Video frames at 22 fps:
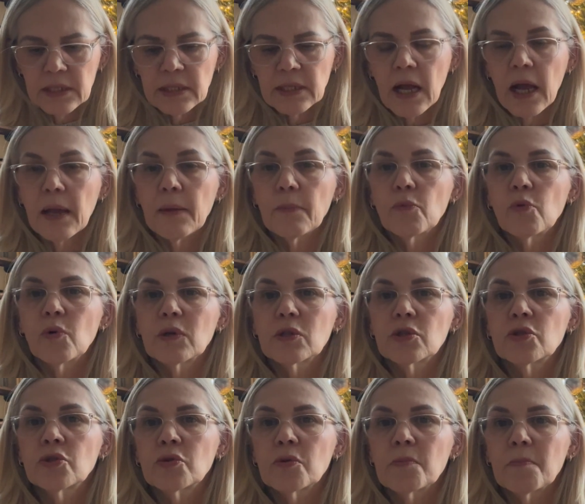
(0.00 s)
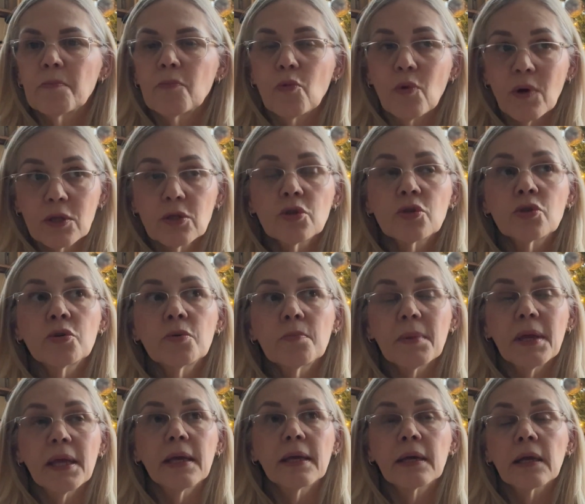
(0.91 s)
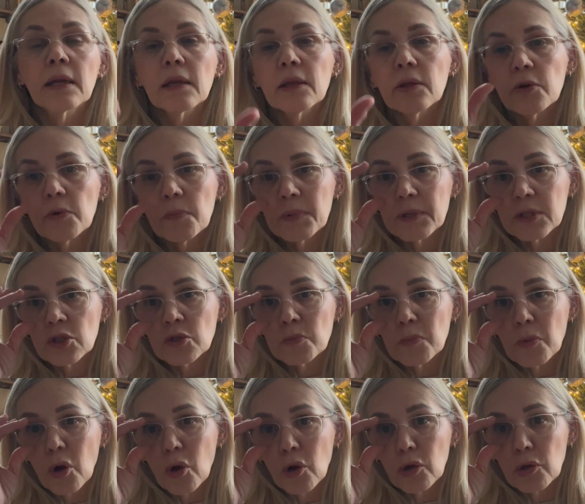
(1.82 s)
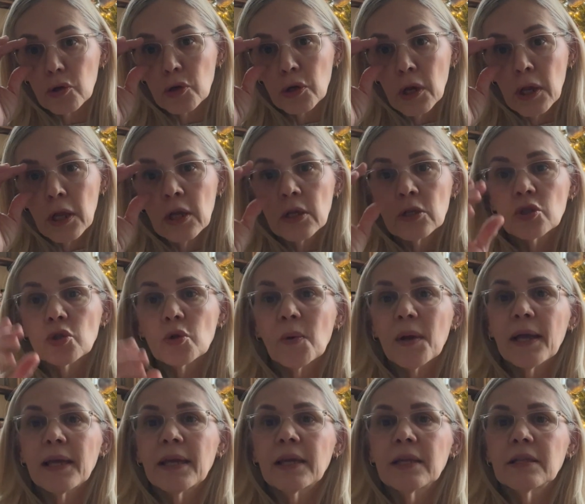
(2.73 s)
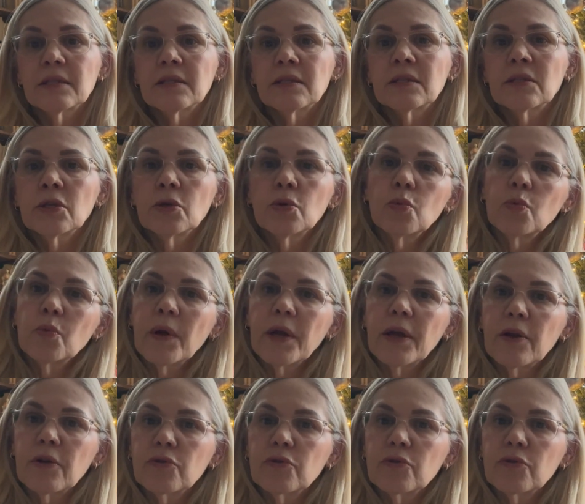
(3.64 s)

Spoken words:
time want to make a little bit smaller so I can still wear